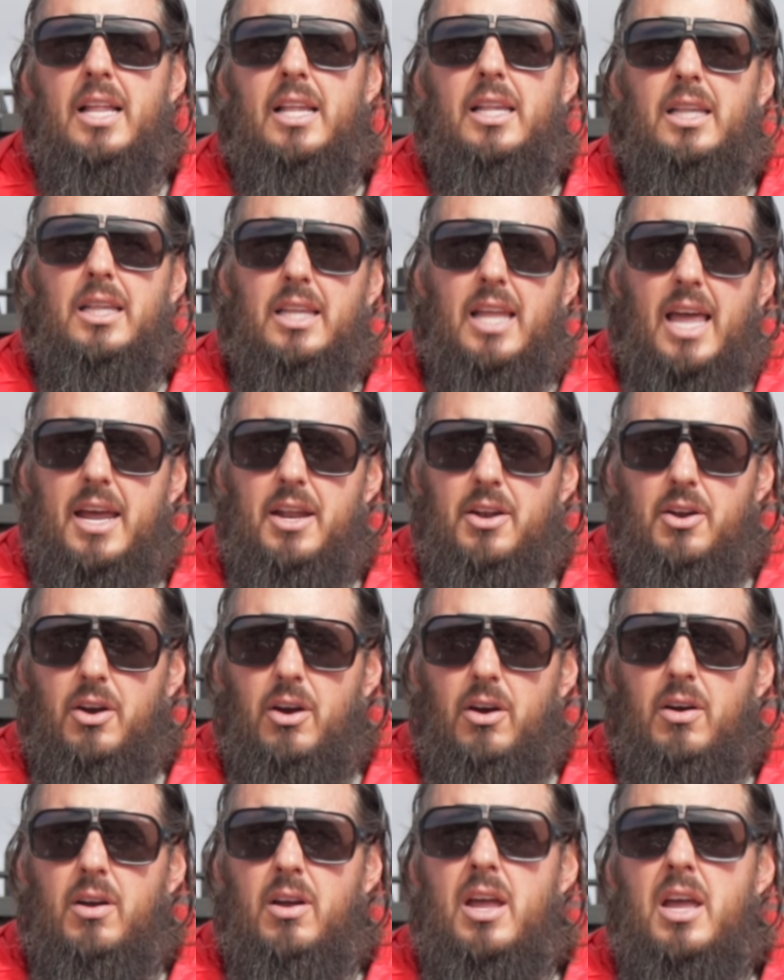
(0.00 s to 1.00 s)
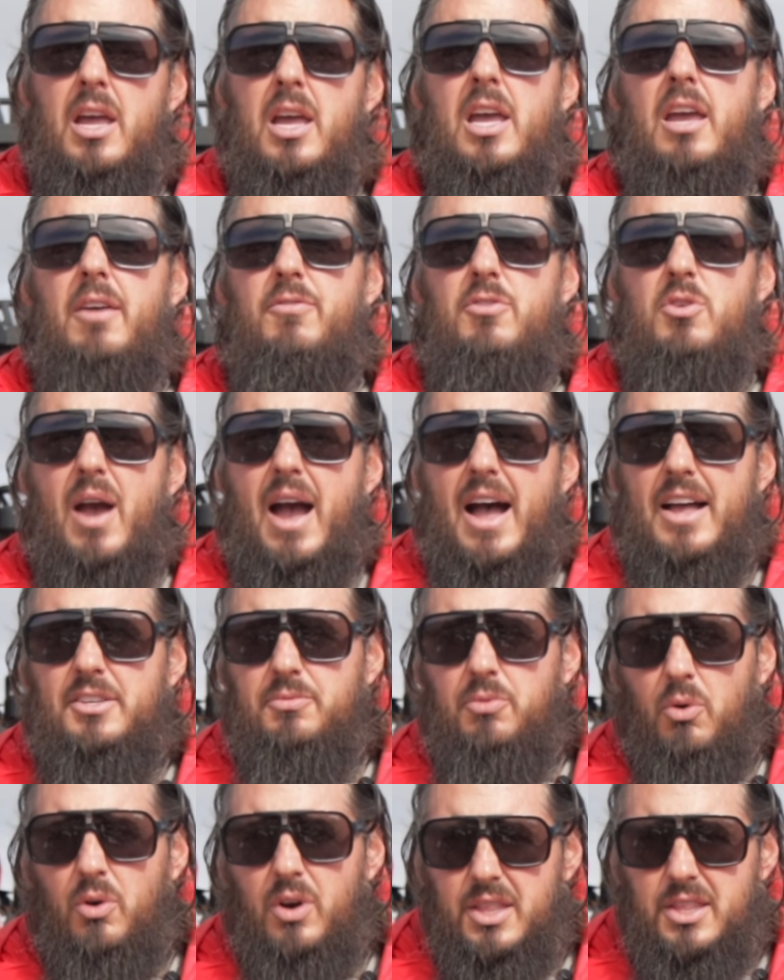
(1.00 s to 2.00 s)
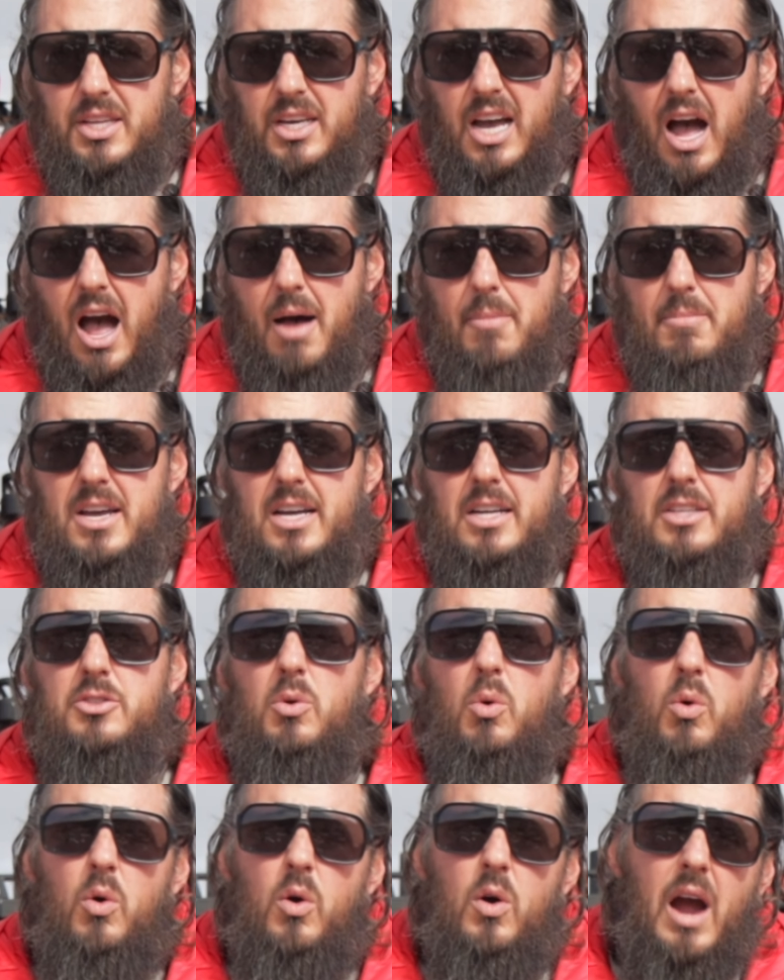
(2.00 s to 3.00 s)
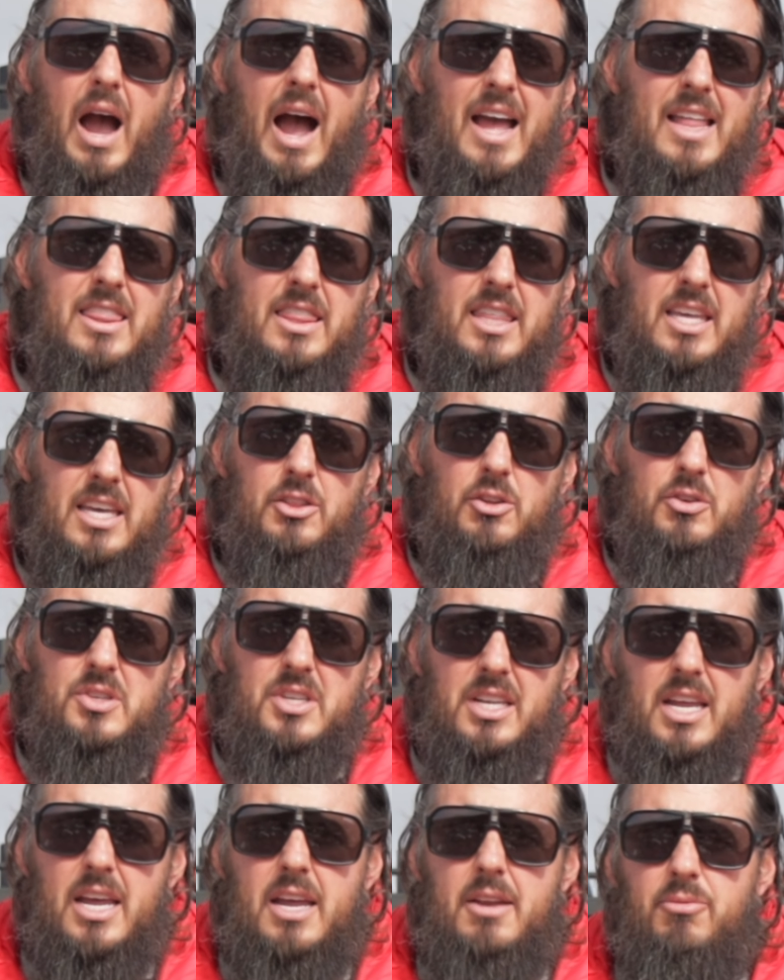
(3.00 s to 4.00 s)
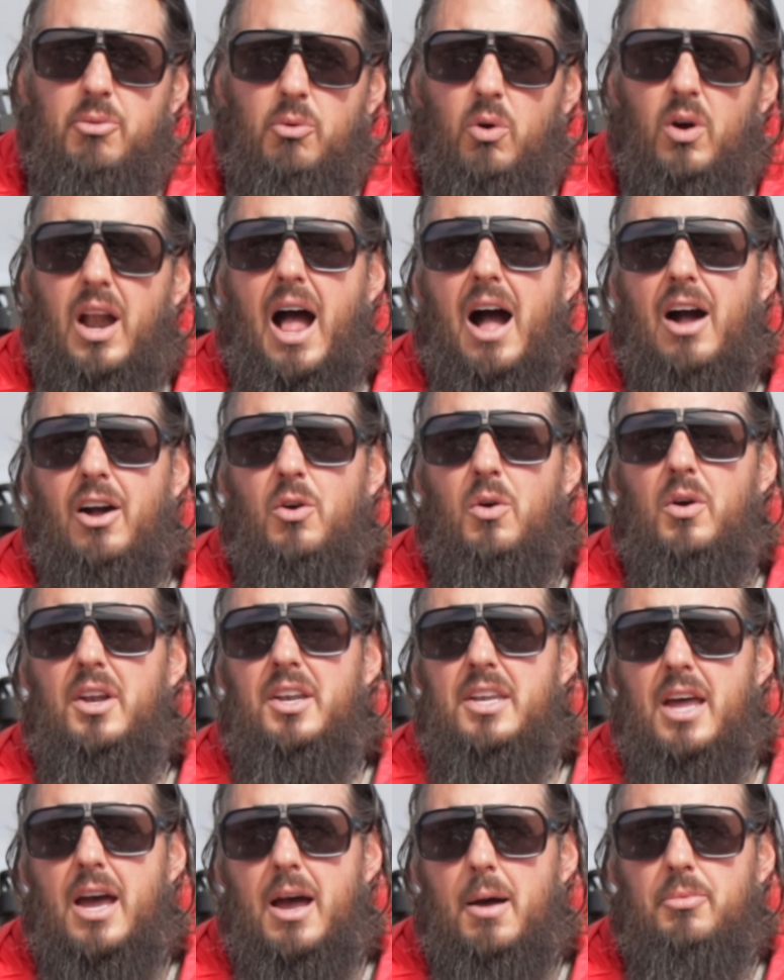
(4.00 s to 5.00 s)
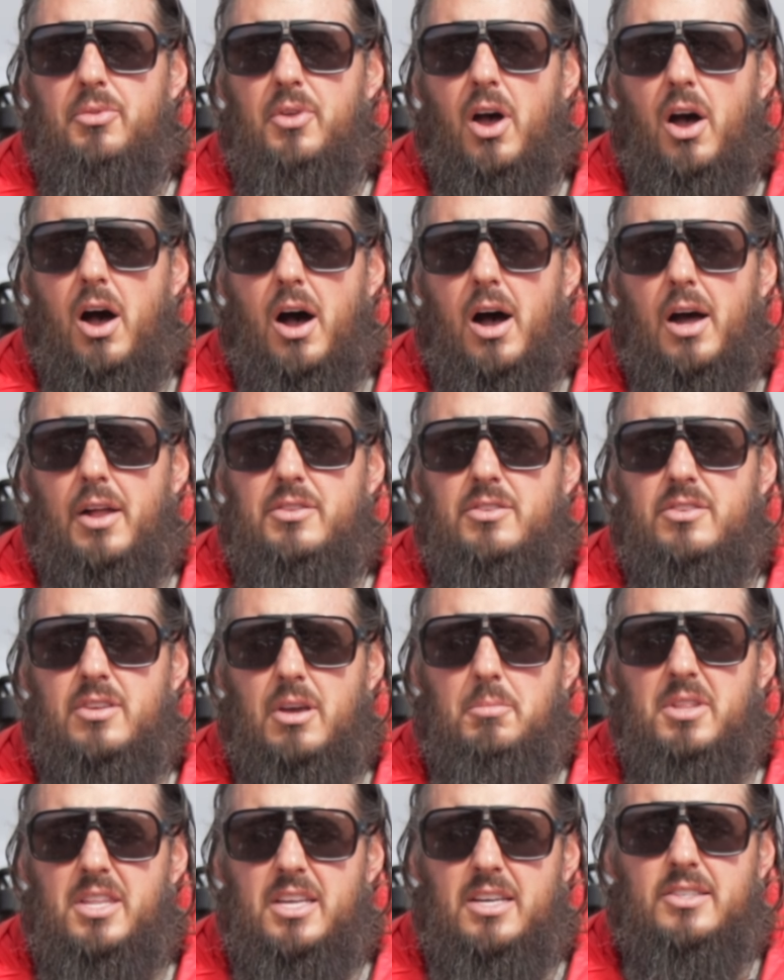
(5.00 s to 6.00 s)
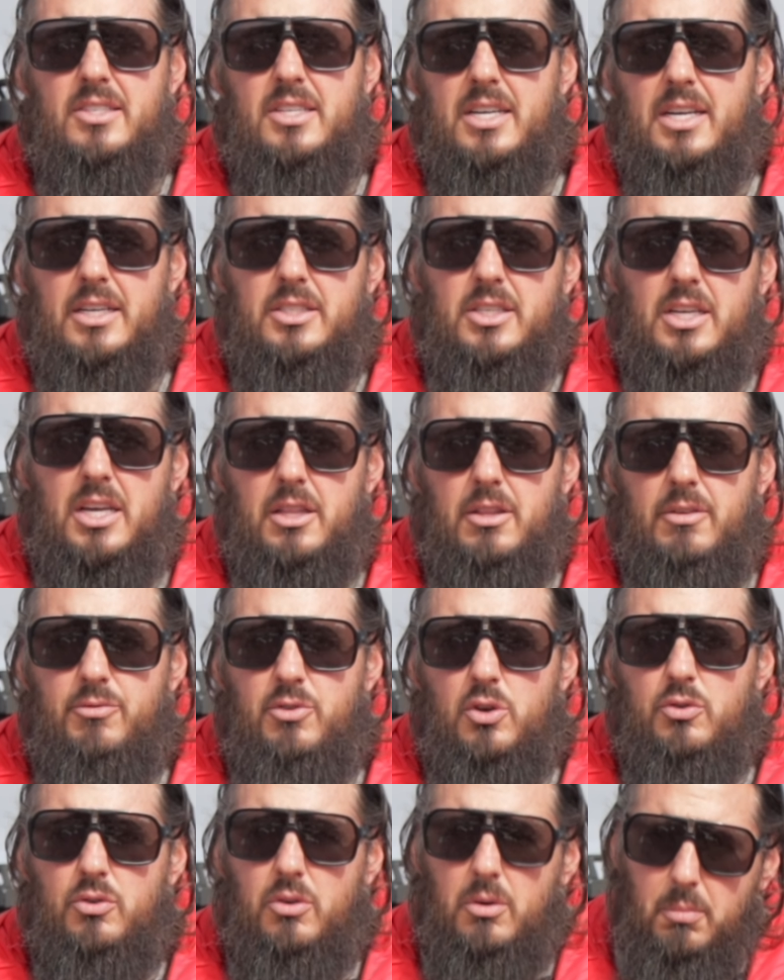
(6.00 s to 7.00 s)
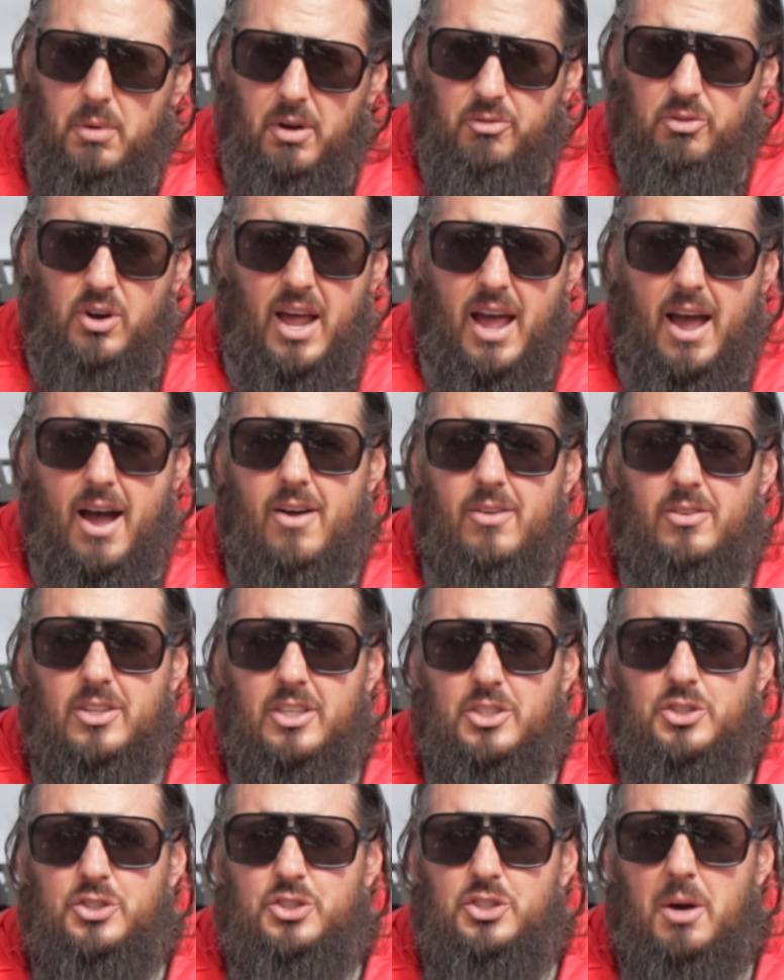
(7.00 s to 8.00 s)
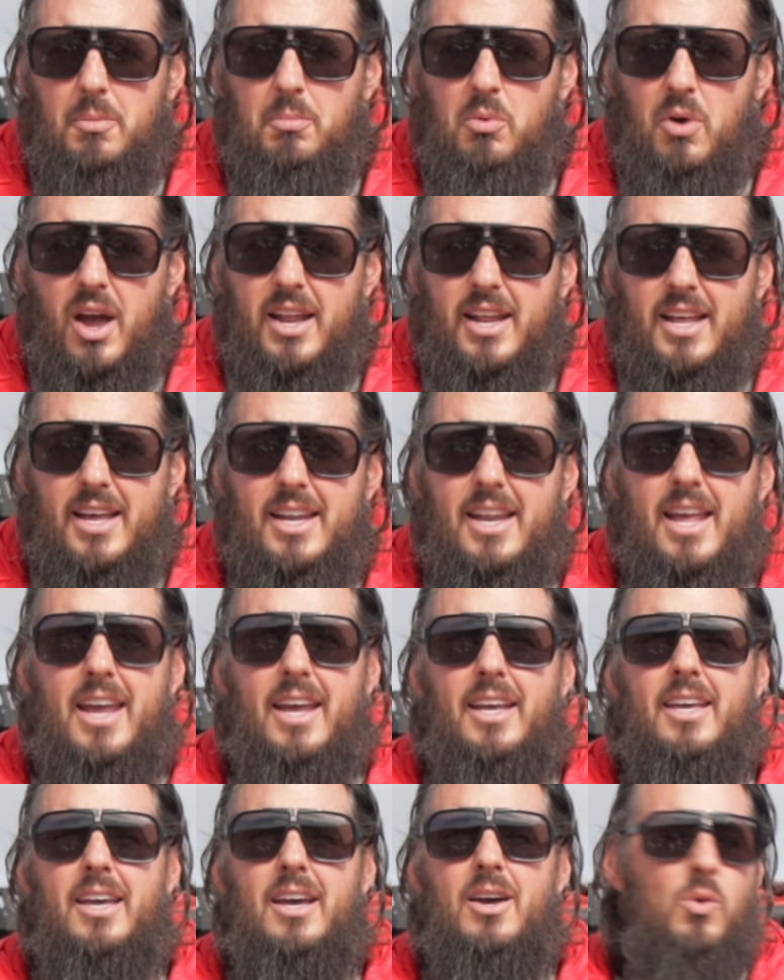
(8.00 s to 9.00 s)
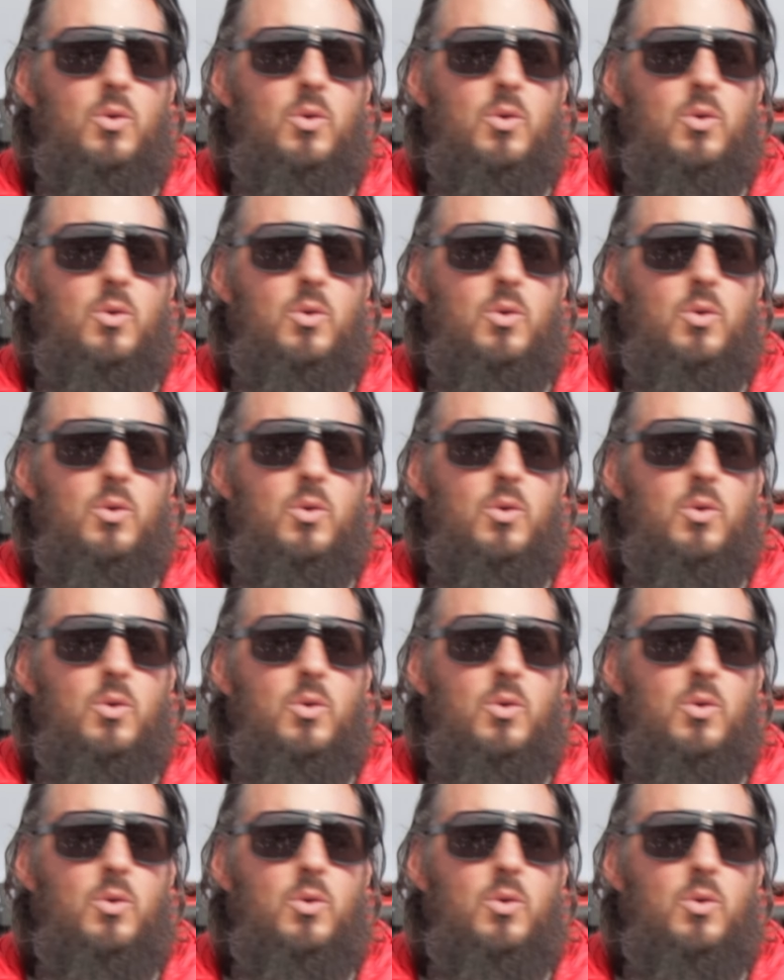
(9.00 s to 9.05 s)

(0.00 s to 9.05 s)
Later, if you ask for it in the comments or I think there's a need for it, I'll go in depth on some of these things in the future. But for now, let's jump right in and get